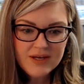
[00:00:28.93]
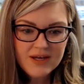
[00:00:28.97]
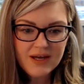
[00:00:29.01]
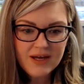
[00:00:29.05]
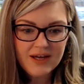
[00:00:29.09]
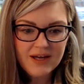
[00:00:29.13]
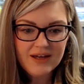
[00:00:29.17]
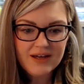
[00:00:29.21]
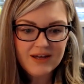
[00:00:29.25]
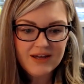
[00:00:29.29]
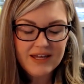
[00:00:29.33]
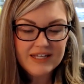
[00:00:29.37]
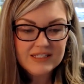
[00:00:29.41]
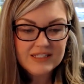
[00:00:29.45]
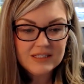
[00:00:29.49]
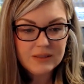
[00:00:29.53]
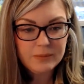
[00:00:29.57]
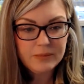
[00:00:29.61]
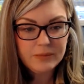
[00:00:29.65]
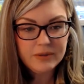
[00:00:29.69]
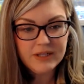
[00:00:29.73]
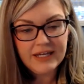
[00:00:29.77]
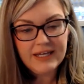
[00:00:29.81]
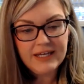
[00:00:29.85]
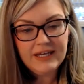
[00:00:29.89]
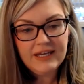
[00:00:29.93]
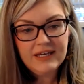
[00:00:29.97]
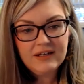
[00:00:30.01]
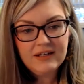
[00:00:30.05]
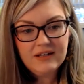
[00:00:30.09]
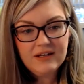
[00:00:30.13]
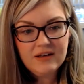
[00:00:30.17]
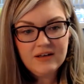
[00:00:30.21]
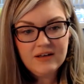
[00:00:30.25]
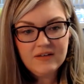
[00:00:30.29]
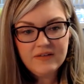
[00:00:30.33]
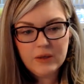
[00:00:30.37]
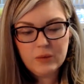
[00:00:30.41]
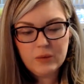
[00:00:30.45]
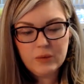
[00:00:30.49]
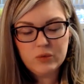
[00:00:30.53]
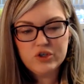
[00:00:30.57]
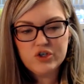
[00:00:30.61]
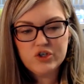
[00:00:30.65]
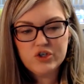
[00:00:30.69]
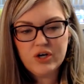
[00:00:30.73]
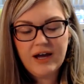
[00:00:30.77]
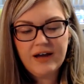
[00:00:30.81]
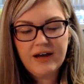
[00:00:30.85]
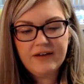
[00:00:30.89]
uh, it's a plan that will
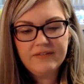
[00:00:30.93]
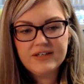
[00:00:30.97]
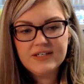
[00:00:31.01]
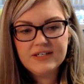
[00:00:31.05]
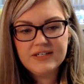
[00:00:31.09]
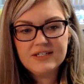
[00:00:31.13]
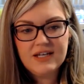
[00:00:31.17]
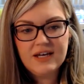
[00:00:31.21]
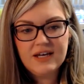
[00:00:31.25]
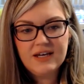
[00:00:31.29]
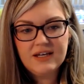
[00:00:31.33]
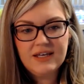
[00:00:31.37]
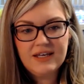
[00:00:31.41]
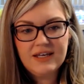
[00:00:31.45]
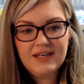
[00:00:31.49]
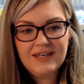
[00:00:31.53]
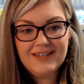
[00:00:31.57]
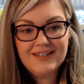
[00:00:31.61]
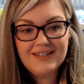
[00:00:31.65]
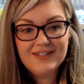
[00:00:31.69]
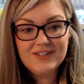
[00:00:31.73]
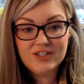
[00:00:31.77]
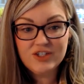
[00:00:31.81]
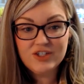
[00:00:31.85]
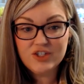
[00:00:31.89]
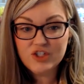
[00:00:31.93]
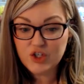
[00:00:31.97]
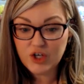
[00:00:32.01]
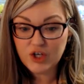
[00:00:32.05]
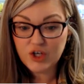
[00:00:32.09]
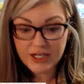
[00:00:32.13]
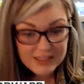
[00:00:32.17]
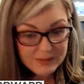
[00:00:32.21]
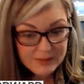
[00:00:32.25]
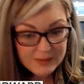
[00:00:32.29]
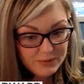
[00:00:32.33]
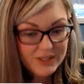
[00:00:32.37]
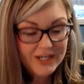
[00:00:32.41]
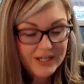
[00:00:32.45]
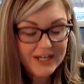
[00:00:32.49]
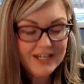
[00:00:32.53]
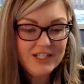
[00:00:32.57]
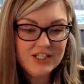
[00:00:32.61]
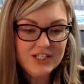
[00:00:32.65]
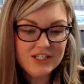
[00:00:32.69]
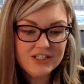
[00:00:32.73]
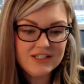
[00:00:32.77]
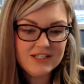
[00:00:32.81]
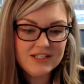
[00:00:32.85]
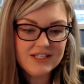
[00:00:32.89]
drive Kentucky's
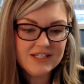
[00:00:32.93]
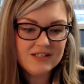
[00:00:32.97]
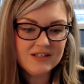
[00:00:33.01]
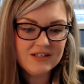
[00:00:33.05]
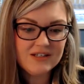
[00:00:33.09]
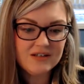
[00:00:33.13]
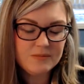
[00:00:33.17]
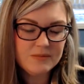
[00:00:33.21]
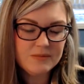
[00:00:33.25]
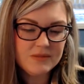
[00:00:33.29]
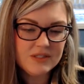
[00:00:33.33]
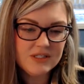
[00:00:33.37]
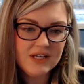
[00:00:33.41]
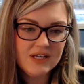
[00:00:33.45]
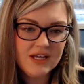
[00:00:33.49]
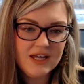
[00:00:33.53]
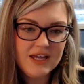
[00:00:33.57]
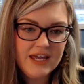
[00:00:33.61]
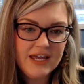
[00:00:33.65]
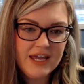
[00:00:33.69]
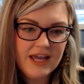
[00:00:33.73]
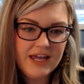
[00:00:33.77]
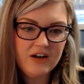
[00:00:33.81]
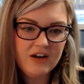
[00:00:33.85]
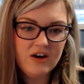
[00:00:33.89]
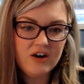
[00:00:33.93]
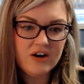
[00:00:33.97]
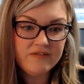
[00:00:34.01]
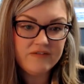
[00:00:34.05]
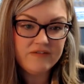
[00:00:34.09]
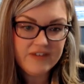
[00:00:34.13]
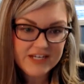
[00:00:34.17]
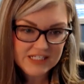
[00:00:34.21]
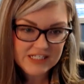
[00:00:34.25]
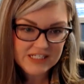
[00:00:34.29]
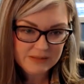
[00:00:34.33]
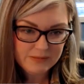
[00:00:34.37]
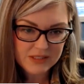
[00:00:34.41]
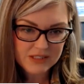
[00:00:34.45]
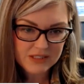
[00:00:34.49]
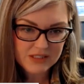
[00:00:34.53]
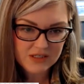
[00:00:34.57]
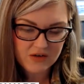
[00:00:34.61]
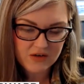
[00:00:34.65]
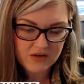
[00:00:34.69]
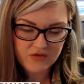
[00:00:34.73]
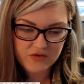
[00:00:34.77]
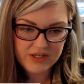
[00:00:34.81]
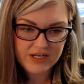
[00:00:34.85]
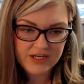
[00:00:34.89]
transportation systems and our investments
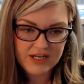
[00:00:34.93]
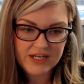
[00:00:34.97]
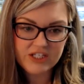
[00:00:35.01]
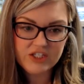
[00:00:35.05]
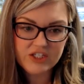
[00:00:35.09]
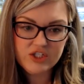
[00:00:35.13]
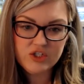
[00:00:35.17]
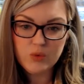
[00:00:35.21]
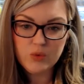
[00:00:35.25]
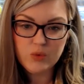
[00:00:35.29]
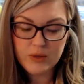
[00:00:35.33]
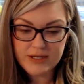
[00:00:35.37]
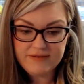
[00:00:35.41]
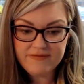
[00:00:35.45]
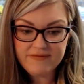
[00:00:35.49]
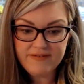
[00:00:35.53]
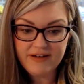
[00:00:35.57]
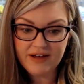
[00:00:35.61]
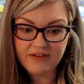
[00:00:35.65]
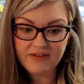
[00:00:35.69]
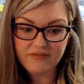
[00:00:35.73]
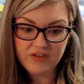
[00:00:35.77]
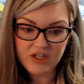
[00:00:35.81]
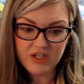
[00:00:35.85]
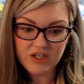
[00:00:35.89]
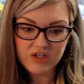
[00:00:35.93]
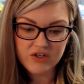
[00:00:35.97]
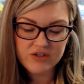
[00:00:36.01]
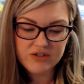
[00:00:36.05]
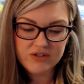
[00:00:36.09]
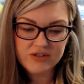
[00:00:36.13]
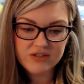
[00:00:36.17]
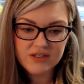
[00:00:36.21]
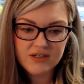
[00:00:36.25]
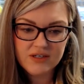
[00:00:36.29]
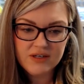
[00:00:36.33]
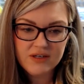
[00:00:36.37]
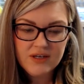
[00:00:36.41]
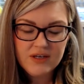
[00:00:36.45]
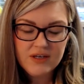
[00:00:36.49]
over the next 25 years.